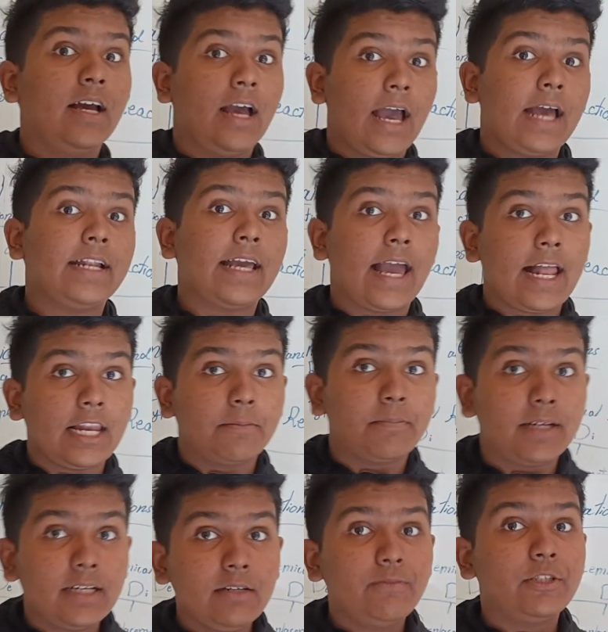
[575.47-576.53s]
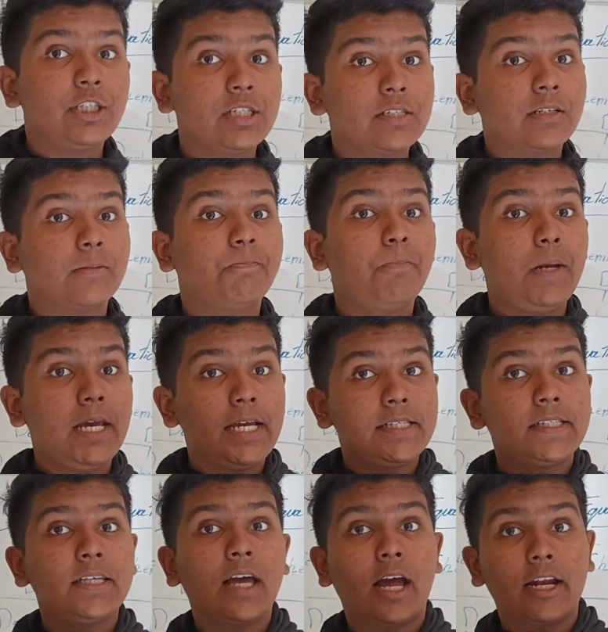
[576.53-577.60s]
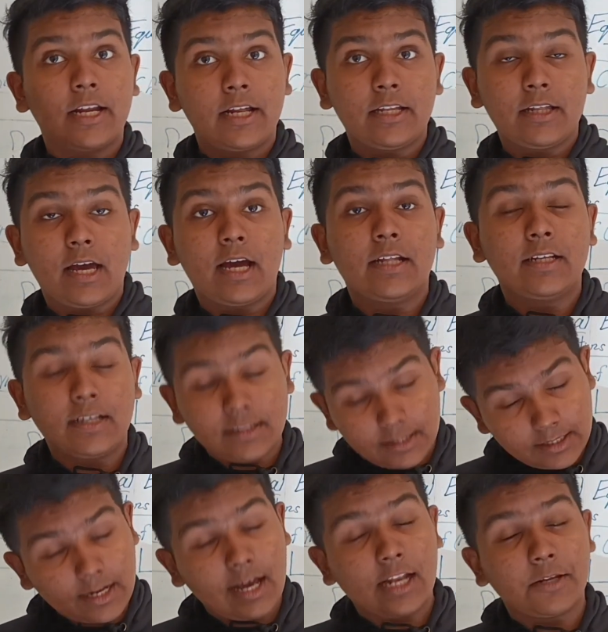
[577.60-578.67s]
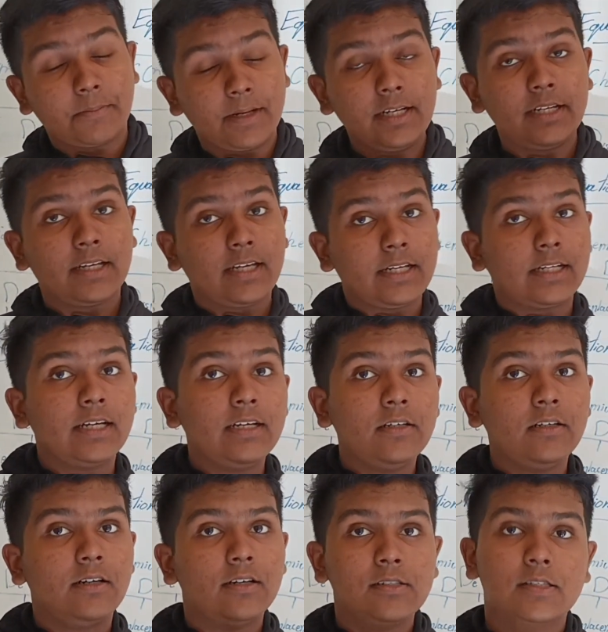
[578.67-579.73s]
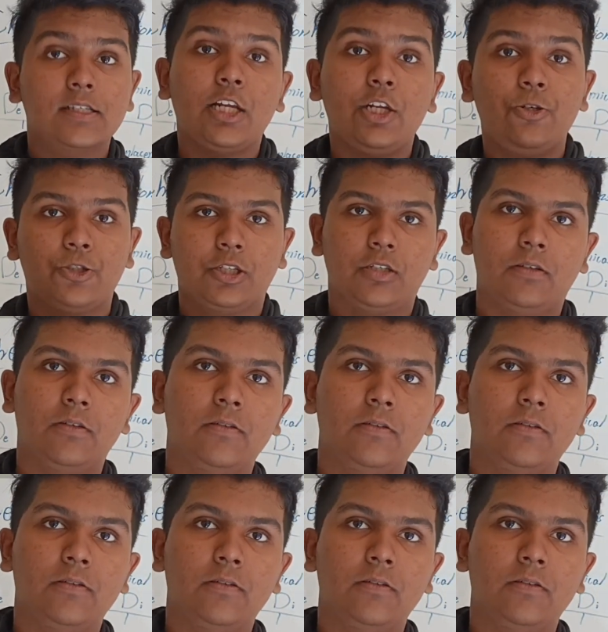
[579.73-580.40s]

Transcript: an element which is replacing another element in a solution.